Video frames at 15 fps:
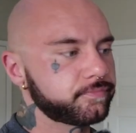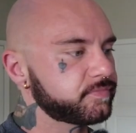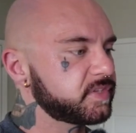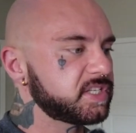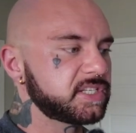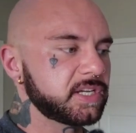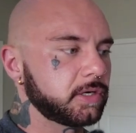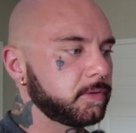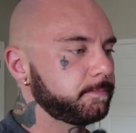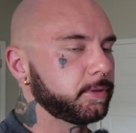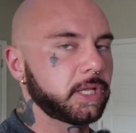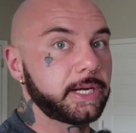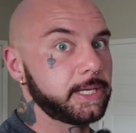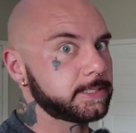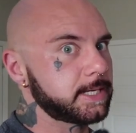still
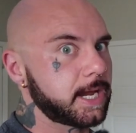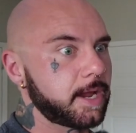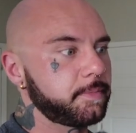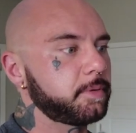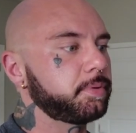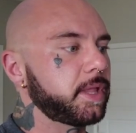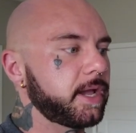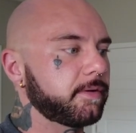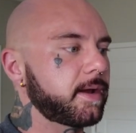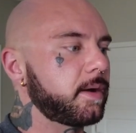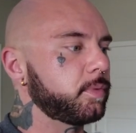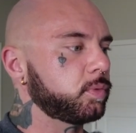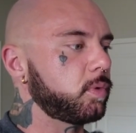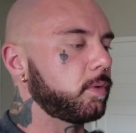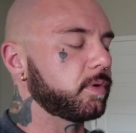plenty of time to play around
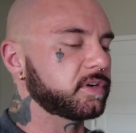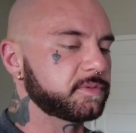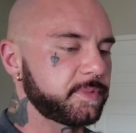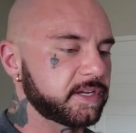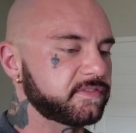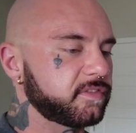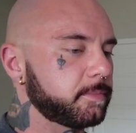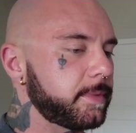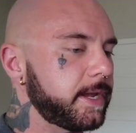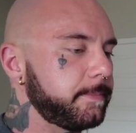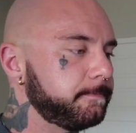with what works best for me.